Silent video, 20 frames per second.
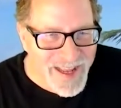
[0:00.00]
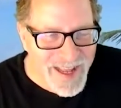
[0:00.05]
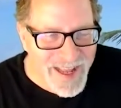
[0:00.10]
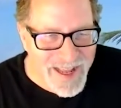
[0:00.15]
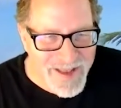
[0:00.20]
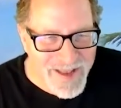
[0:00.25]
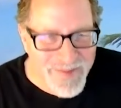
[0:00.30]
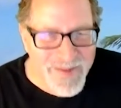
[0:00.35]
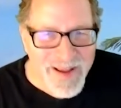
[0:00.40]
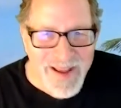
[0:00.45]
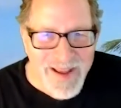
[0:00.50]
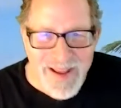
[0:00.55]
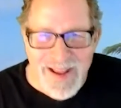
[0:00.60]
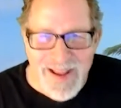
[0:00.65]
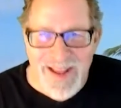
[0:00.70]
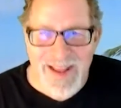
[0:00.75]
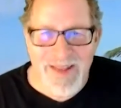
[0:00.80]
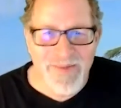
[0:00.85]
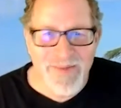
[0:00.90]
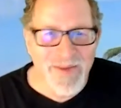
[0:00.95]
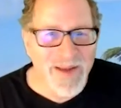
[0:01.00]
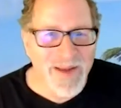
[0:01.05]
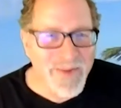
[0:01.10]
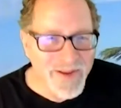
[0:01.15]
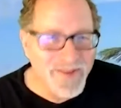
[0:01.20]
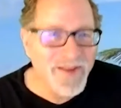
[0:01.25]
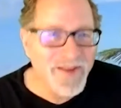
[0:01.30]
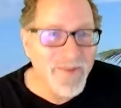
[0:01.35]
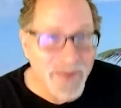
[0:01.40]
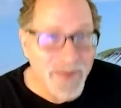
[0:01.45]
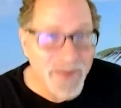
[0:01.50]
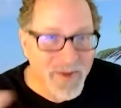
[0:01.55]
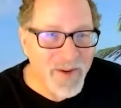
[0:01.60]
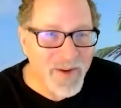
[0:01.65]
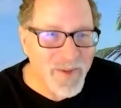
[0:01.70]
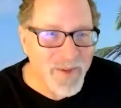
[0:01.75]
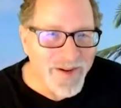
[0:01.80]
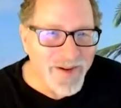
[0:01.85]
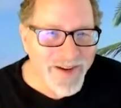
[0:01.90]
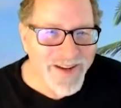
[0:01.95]
and, and maybe someday we
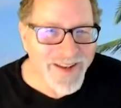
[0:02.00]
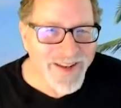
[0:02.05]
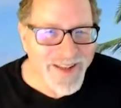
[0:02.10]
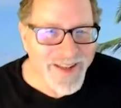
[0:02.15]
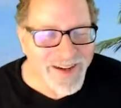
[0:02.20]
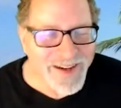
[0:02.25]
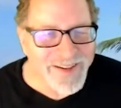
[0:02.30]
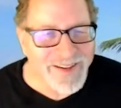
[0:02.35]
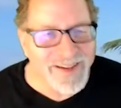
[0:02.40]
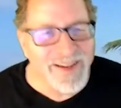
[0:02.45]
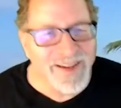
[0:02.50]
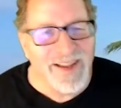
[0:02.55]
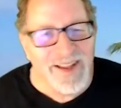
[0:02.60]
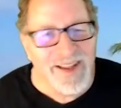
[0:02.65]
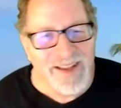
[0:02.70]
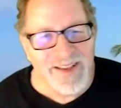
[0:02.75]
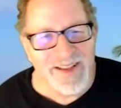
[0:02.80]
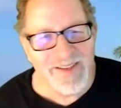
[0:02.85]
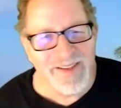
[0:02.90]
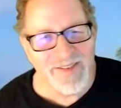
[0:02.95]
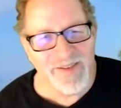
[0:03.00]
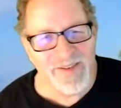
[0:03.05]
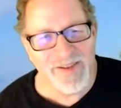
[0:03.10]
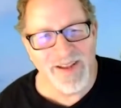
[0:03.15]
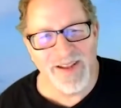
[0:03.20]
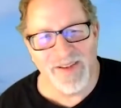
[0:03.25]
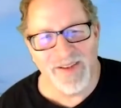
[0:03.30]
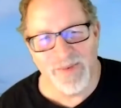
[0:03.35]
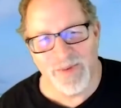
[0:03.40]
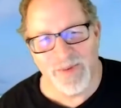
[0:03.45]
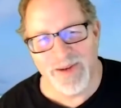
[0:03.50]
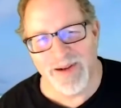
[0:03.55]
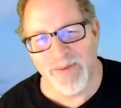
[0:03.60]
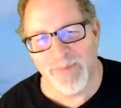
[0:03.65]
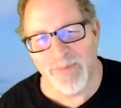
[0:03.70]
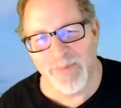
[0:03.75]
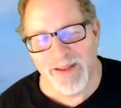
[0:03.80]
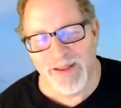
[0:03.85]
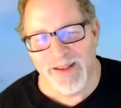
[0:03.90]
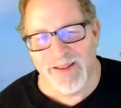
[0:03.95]
will connect, and that's okay as well.
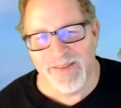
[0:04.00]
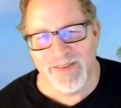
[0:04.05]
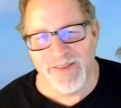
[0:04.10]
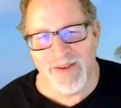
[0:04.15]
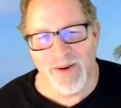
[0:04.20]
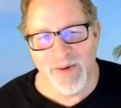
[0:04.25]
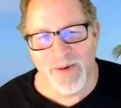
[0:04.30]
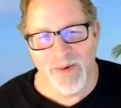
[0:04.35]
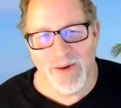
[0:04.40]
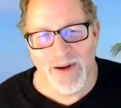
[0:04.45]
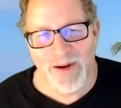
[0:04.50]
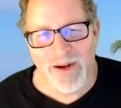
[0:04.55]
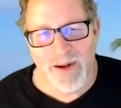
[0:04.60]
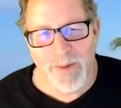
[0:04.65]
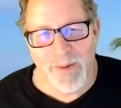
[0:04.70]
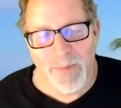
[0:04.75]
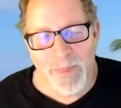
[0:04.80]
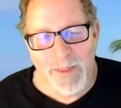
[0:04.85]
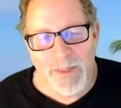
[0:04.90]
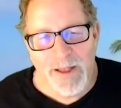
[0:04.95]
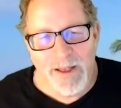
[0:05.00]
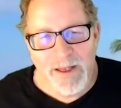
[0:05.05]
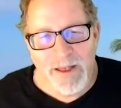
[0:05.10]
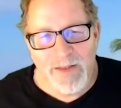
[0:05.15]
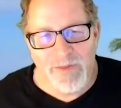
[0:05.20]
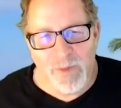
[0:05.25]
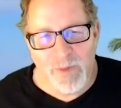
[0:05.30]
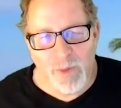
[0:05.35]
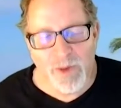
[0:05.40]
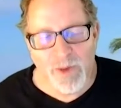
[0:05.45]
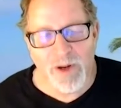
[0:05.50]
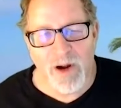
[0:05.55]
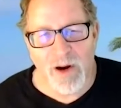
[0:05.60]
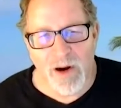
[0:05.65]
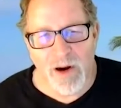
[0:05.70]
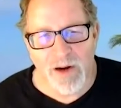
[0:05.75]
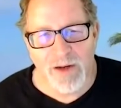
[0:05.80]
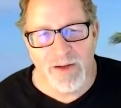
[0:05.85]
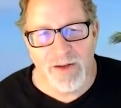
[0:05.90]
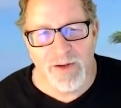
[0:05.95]
So uh, you have to work
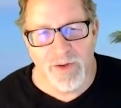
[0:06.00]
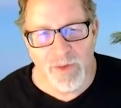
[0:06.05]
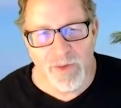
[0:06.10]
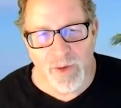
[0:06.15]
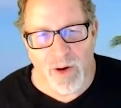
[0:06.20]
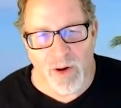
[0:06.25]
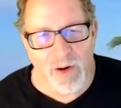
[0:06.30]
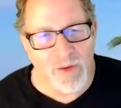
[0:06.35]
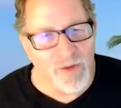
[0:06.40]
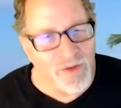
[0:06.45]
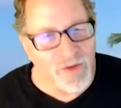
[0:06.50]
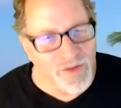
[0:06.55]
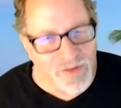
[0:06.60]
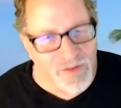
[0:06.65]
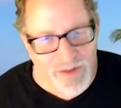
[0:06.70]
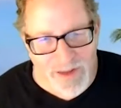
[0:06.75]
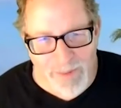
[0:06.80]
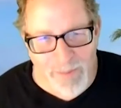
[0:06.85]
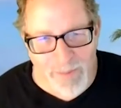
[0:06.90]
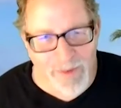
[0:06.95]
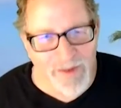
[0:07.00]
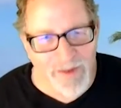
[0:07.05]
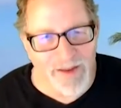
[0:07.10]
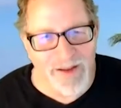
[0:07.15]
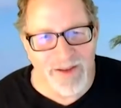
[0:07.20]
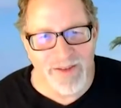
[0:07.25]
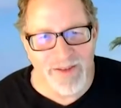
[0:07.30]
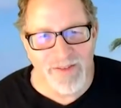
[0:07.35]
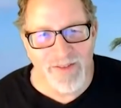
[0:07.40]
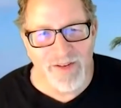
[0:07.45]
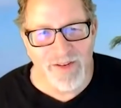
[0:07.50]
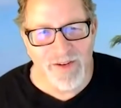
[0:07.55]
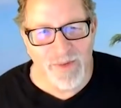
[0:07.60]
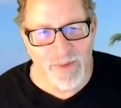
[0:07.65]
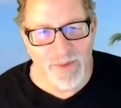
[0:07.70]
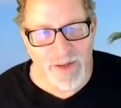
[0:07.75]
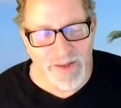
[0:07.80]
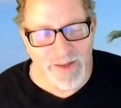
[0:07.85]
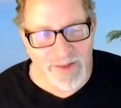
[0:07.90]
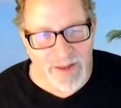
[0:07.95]
harder to do all those same things to
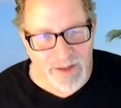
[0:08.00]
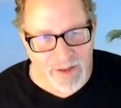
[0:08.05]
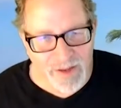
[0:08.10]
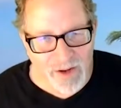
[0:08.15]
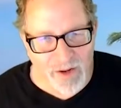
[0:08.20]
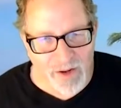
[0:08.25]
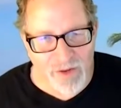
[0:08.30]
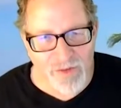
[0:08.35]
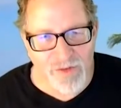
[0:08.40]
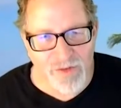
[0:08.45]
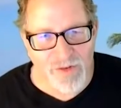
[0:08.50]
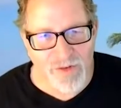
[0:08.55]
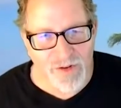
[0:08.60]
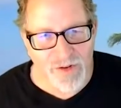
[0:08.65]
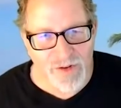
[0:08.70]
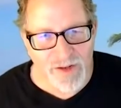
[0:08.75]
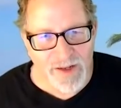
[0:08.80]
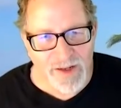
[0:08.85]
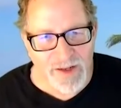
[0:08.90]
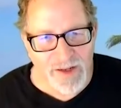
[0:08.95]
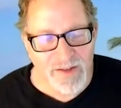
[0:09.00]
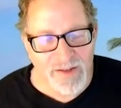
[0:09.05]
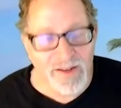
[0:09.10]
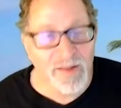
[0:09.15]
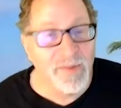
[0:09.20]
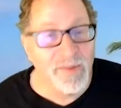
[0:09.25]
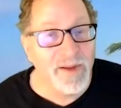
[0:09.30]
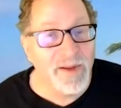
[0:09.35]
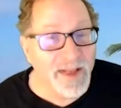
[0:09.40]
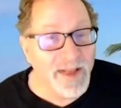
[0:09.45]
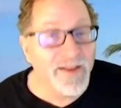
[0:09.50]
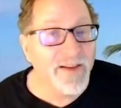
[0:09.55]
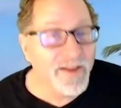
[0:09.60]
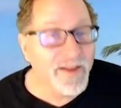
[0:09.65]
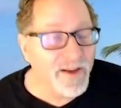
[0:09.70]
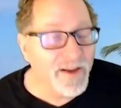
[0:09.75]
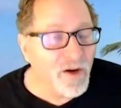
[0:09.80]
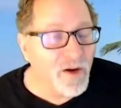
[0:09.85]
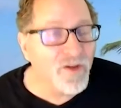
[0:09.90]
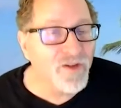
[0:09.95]
create that culture. It's gonna be that,
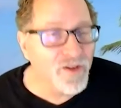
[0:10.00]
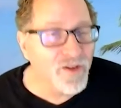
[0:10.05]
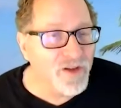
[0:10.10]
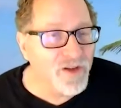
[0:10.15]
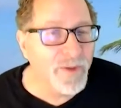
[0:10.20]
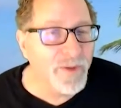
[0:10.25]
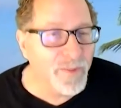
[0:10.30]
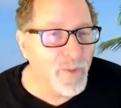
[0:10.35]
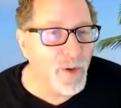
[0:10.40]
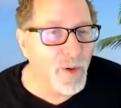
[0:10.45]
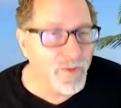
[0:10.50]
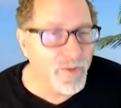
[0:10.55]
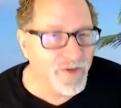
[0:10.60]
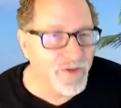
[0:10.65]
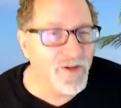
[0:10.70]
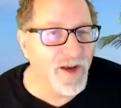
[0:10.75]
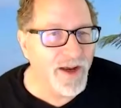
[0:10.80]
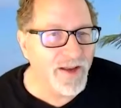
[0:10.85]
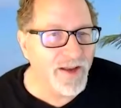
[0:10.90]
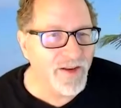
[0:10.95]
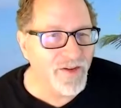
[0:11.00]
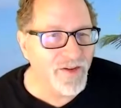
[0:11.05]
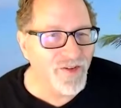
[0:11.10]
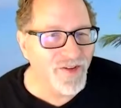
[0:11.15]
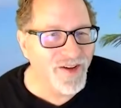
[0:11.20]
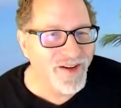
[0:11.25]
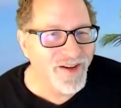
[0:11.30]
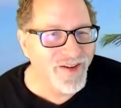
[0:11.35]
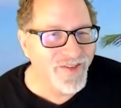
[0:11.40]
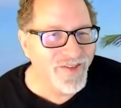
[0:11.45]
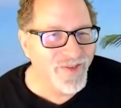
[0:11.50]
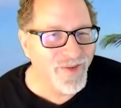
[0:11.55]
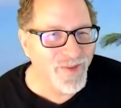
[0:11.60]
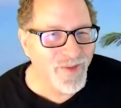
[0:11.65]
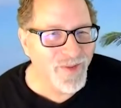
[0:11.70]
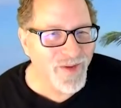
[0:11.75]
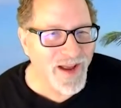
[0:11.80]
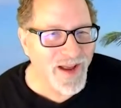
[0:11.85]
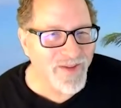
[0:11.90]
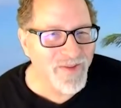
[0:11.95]
the culture is going to be more of a challenge
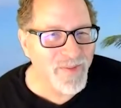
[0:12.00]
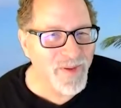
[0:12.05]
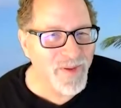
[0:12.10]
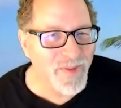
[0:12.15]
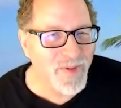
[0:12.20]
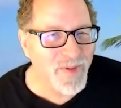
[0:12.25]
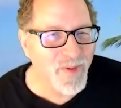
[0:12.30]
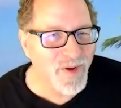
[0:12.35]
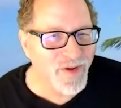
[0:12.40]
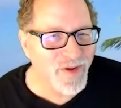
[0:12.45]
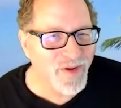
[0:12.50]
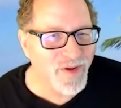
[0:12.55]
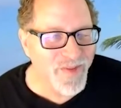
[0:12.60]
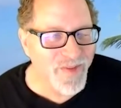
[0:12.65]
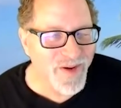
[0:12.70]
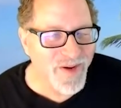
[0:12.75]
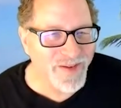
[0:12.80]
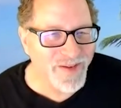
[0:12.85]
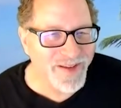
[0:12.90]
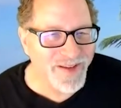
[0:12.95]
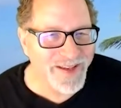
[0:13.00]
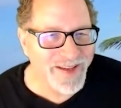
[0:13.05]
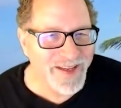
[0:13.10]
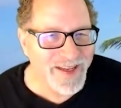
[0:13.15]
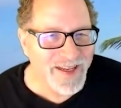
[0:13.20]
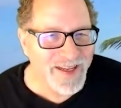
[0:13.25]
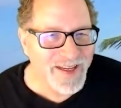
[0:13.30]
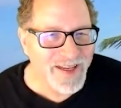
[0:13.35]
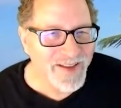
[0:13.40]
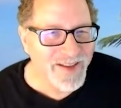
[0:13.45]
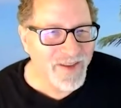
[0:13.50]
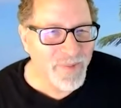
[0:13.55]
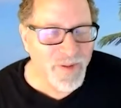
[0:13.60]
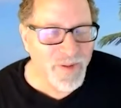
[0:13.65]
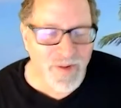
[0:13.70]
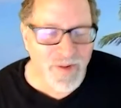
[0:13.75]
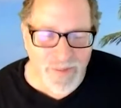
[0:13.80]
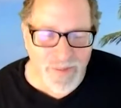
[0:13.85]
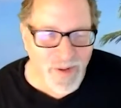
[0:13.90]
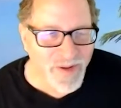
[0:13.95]
for having people work remotely. The
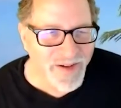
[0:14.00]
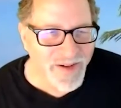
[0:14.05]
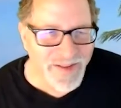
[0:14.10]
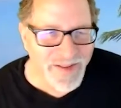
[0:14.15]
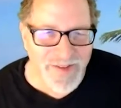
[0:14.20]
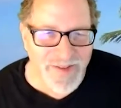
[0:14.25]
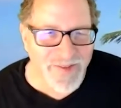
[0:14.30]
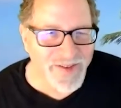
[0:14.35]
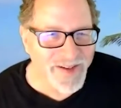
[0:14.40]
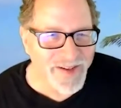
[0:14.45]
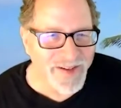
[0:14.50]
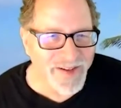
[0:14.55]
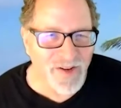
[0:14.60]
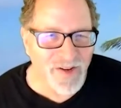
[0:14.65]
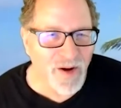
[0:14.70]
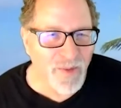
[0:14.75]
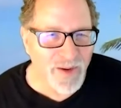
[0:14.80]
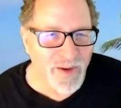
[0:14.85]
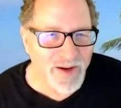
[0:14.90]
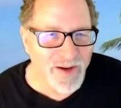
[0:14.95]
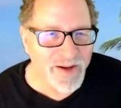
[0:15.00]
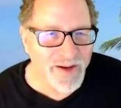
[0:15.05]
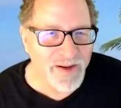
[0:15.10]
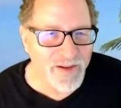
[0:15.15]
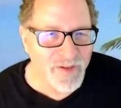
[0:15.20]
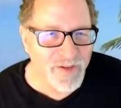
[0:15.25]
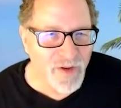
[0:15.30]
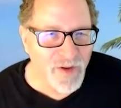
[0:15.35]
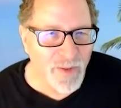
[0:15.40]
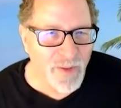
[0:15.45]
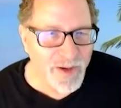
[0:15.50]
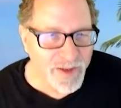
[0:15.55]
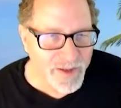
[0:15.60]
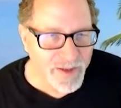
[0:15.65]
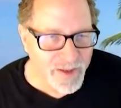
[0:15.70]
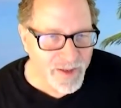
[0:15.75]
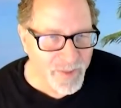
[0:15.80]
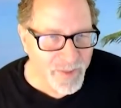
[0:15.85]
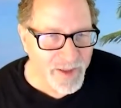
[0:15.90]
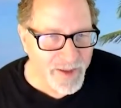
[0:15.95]
pro productivity is already is already
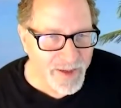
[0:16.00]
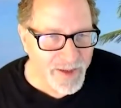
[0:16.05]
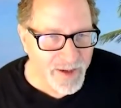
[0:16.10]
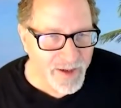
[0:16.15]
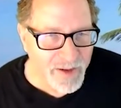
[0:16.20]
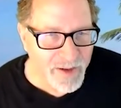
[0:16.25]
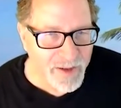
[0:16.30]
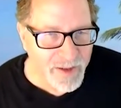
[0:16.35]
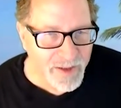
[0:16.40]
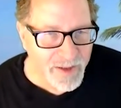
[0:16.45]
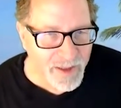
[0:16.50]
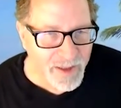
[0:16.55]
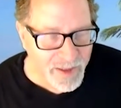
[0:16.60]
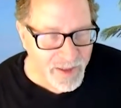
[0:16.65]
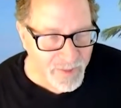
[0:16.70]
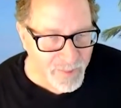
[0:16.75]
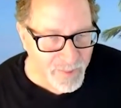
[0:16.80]
going to be there, and a